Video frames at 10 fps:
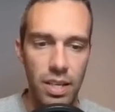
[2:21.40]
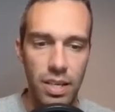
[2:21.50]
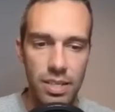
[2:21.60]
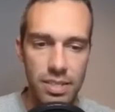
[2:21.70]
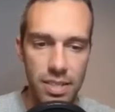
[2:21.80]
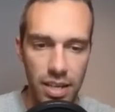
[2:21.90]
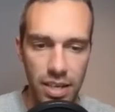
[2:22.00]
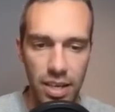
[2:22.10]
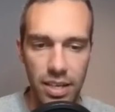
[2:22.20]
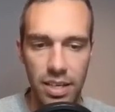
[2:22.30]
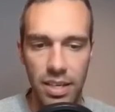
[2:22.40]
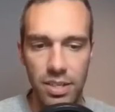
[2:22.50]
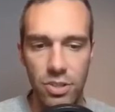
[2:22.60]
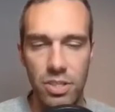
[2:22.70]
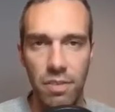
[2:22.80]
Psychic,
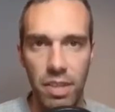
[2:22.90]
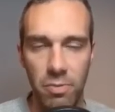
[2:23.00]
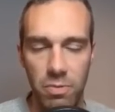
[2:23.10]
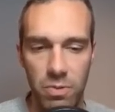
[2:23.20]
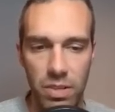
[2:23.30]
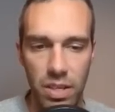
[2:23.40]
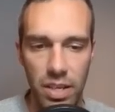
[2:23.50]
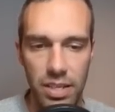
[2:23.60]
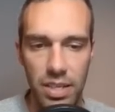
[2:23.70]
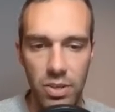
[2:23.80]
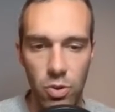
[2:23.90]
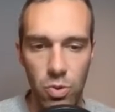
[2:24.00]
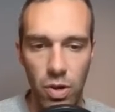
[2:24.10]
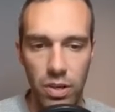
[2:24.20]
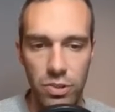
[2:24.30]
just stuff that
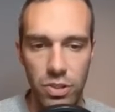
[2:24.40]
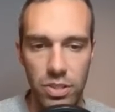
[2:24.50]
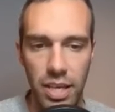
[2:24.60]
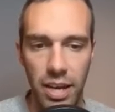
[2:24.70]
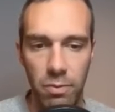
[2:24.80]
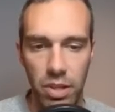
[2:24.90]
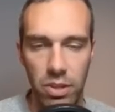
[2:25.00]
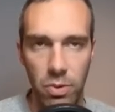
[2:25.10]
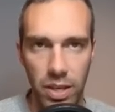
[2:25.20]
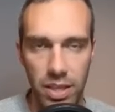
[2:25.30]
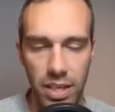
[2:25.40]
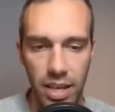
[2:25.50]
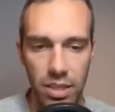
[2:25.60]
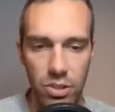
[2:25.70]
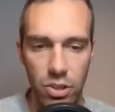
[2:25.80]
you are just can't really throw anything
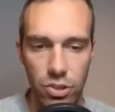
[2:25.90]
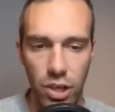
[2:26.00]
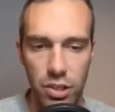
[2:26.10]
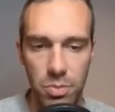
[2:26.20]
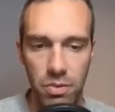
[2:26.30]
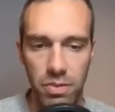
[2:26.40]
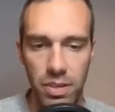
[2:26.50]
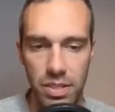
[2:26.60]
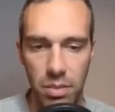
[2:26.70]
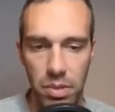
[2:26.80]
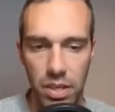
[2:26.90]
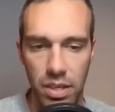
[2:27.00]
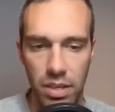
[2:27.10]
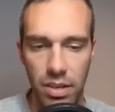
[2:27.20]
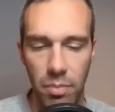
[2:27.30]
at, that your charge move is going to be,
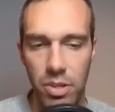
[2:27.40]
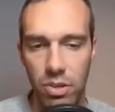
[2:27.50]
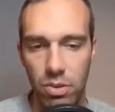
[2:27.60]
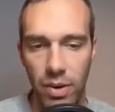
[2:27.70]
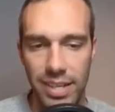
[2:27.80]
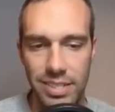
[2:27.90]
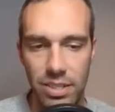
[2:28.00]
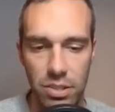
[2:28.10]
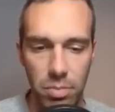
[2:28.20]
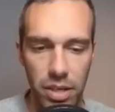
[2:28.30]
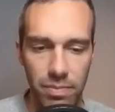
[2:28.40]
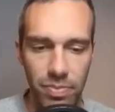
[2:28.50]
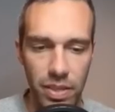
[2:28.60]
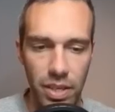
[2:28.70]
I mean, you can throw X Scissor, but